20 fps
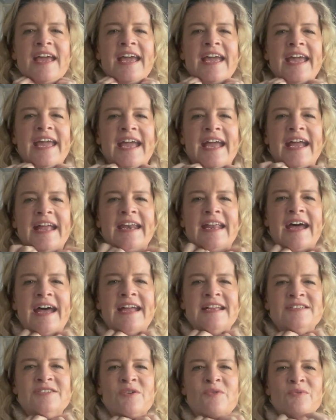and
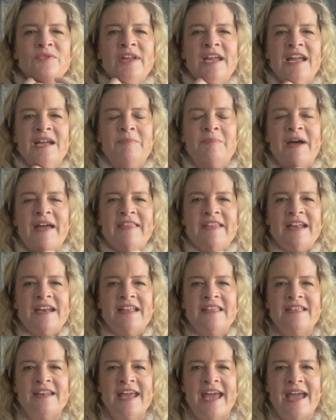I don't like by the end
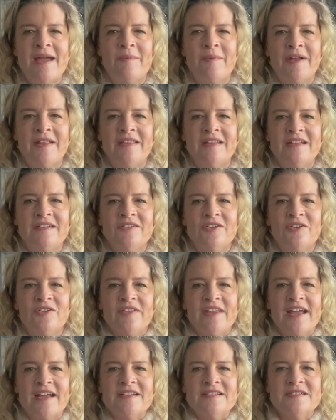of the day when the
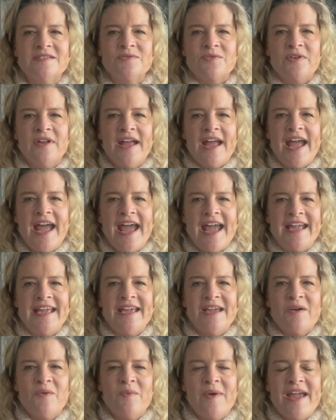turtleneck is sort of
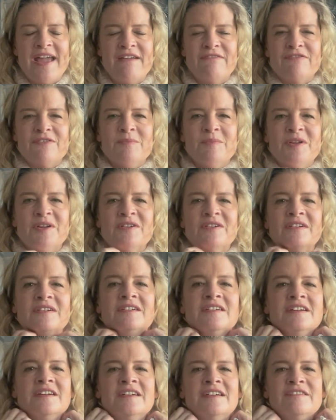hanging away from
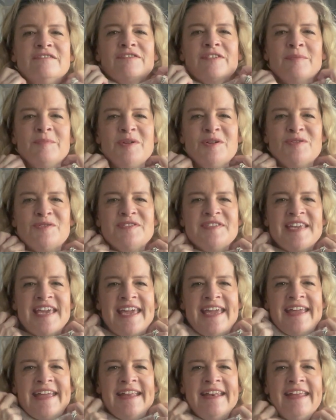your
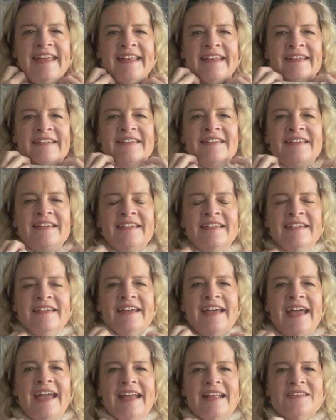skin
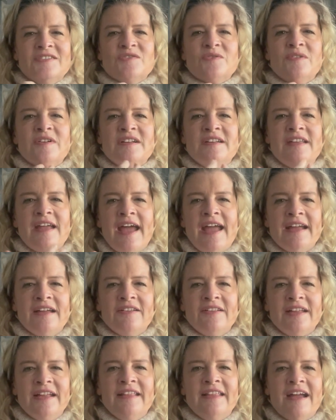and sort of
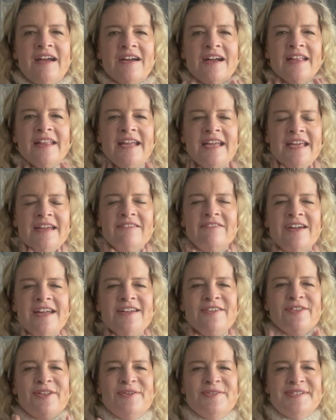dangling there. I like it
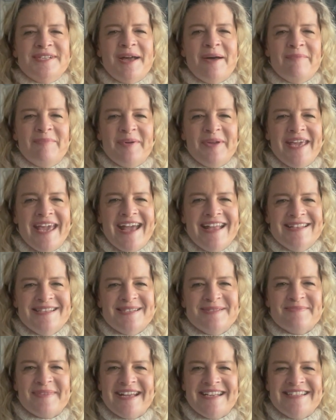right close up
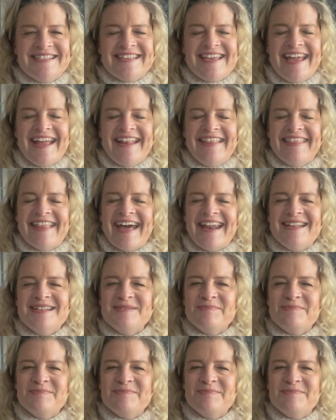against my skin. That is